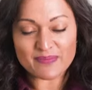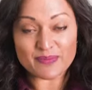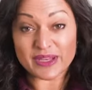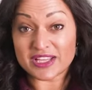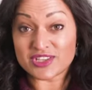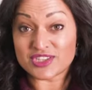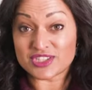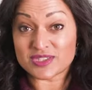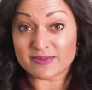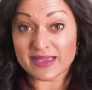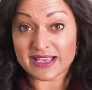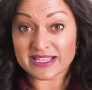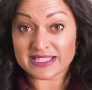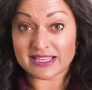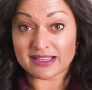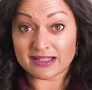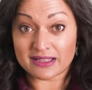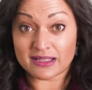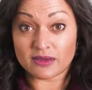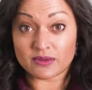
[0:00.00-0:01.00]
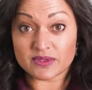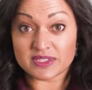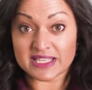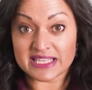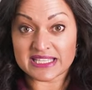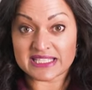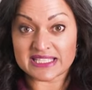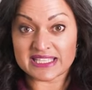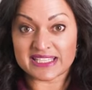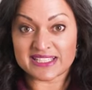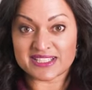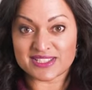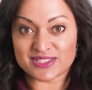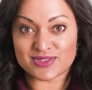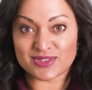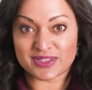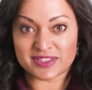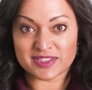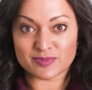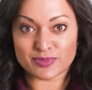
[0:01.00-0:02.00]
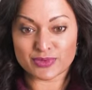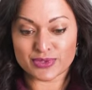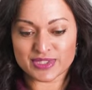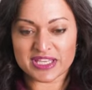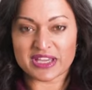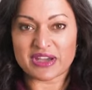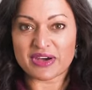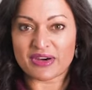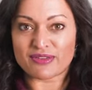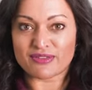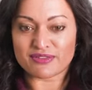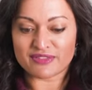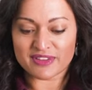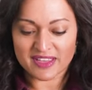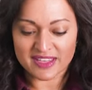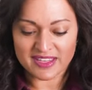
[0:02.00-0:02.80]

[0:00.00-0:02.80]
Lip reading: but it just makes it loads easier to transport it off